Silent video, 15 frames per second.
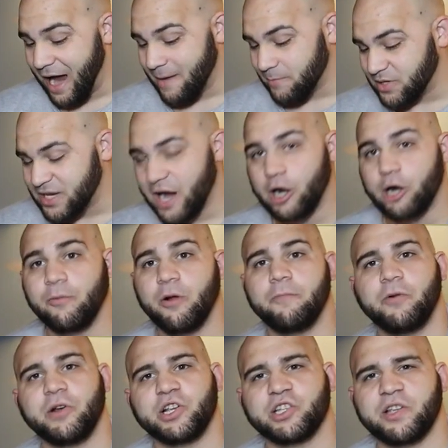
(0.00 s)
I'm terrible
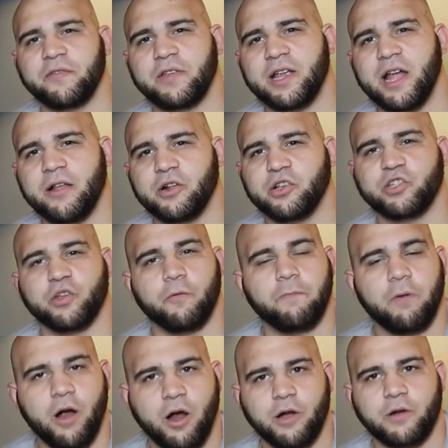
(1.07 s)
at putting stuff together, so
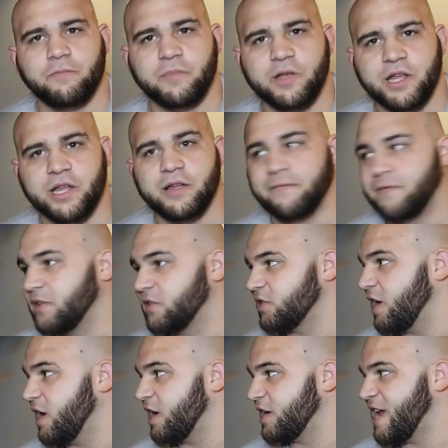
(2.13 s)
pardon me if it's
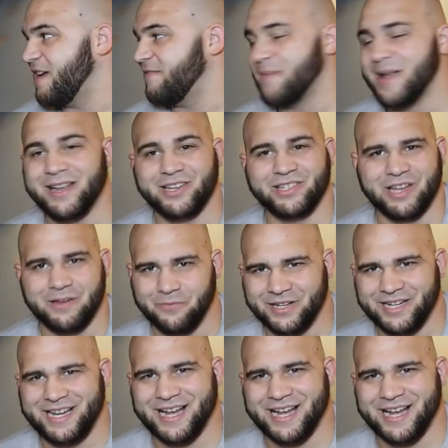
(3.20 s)
a caveman assembly,